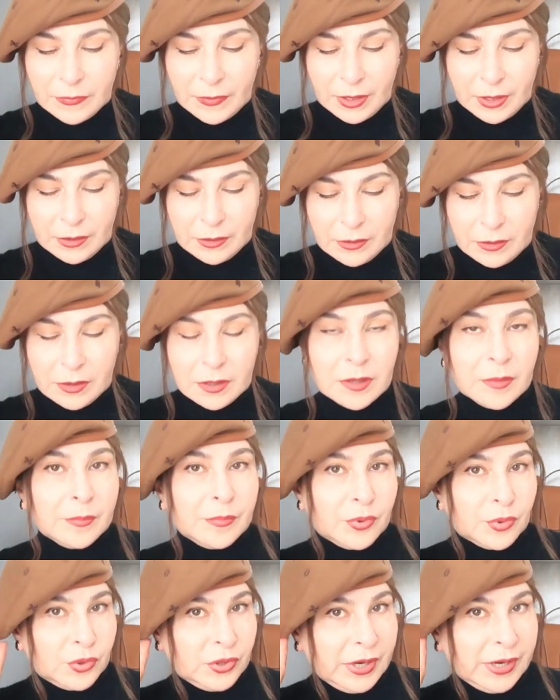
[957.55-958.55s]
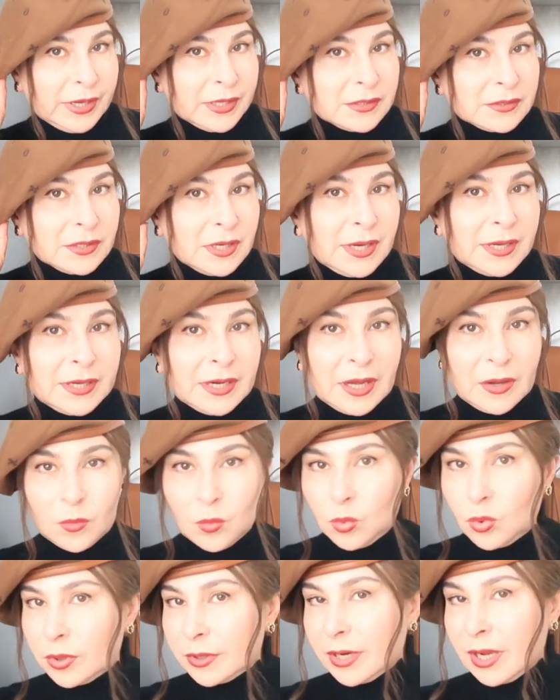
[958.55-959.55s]
uh, beret and I
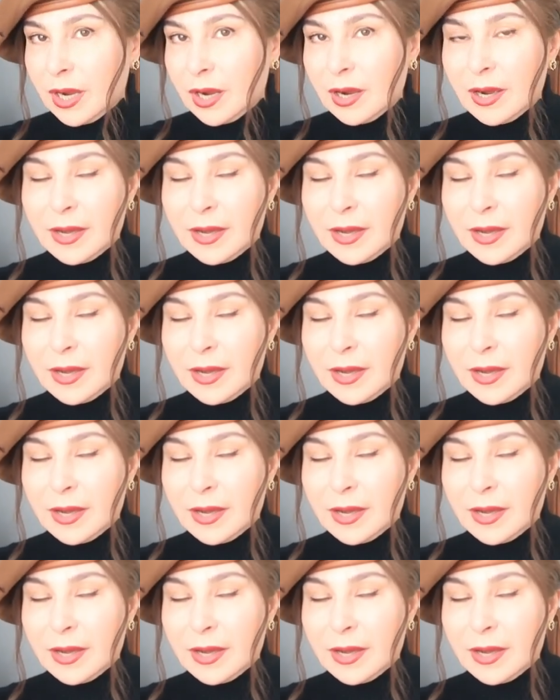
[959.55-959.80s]
want to